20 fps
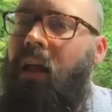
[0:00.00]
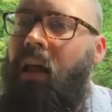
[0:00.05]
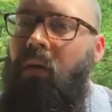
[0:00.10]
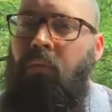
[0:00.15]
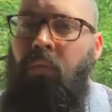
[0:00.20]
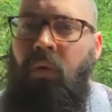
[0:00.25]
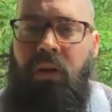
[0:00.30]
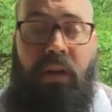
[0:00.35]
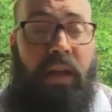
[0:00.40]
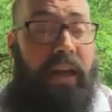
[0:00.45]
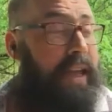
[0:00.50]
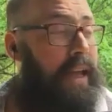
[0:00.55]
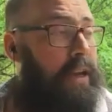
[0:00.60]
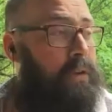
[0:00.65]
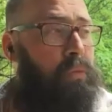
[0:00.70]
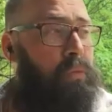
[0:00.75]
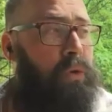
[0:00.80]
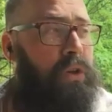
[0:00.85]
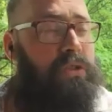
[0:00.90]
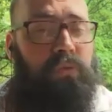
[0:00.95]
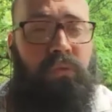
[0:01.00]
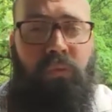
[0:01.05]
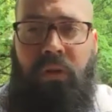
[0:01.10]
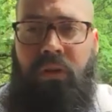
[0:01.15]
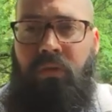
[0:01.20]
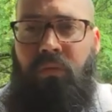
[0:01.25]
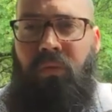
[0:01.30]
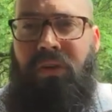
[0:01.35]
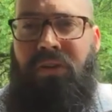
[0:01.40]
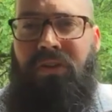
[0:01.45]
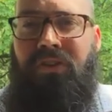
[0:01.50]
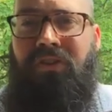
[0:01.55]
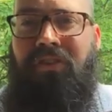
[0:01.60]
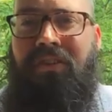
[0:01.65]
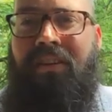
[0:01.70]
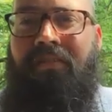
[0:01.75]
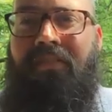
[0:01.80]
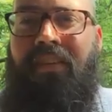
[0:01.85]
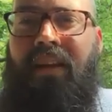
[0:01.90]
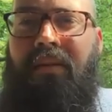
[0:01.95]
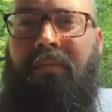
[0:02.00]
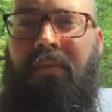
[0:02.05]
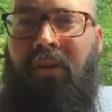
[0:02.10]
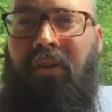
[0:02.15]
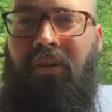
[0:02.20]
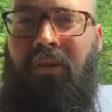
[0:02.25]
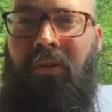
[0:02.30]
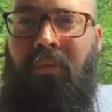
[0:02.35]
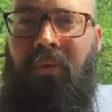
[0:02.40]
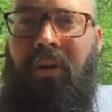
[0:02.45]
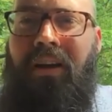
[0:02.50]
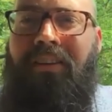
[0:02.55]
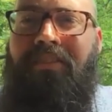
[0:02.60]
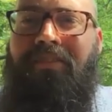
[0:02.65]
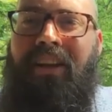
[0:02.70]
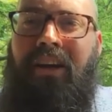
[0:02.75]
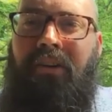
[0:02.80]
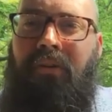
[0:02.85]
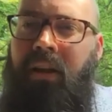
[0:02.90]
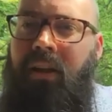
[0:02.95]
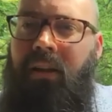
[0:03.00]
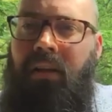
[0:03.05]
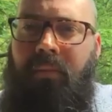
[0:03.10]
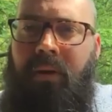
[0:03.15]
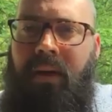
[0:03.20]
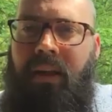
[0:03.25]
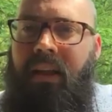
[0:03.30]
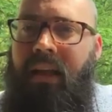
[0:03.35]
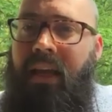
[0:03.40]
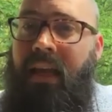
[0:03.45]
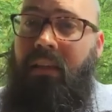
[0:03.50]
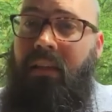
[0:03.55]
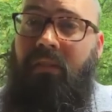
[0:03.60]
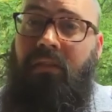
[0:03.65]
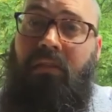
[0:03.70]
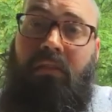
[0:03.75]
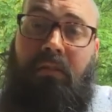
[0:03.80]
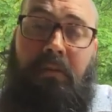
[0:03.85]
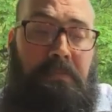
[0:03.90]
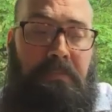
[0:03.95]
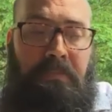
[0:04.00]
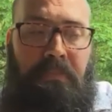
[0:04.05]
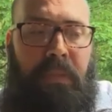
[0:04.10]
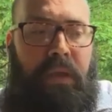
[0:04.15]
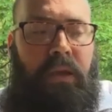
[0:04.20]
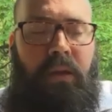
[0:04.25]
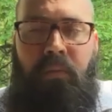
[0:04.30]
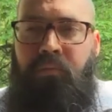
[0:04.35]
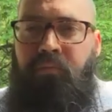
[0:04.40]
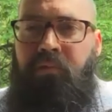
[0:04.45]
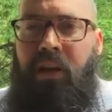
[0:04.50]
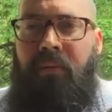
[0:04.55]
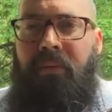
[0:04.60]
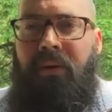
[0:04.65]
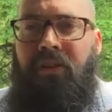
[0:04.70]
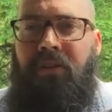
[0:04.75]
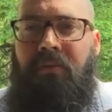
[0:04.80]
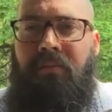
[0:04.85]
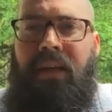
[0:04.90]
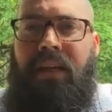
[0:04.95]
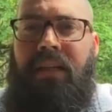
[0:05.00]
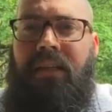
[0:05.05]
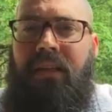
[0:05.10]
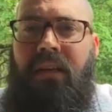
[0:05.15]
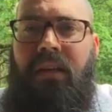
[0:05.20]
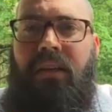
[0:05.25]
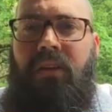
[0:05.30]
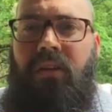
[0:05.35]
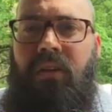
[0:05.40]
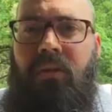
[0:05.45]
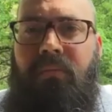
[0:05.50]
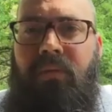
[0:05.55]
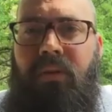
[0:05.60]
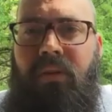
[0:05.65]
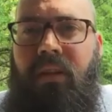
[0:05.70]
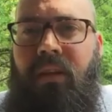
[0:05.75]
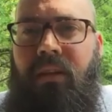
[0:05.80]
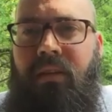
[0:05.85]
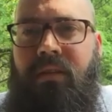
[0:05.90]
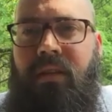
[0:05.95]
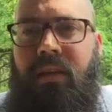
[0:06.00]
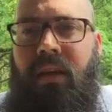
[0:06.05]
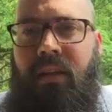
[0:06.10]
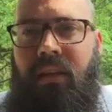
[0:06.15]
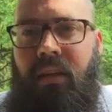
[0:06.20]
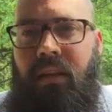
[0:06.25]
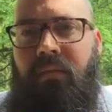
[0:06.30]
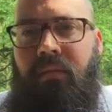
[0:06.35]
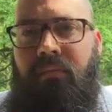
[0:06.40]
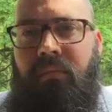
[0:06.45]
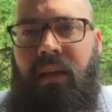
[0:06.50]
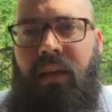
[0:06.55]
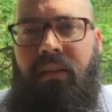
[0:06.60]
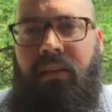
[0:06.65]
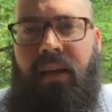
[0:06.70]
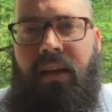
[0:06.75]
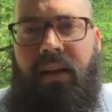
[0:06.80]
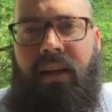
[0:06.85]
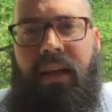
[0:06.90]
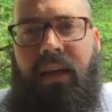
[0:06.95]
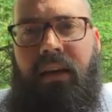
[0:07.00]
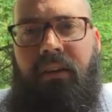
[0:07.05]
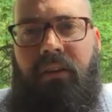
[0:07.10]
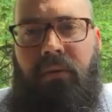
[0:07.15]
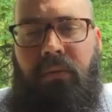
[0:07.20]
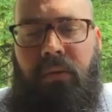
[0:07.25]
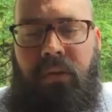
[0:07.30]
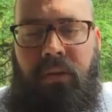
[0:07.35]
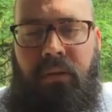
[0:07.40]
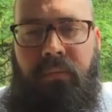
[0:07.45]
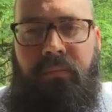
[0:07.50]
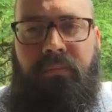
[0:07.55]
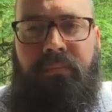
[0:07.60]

once you develop your workflow a little bit, it's pretty much immediate. You can put things together exactly how you want them.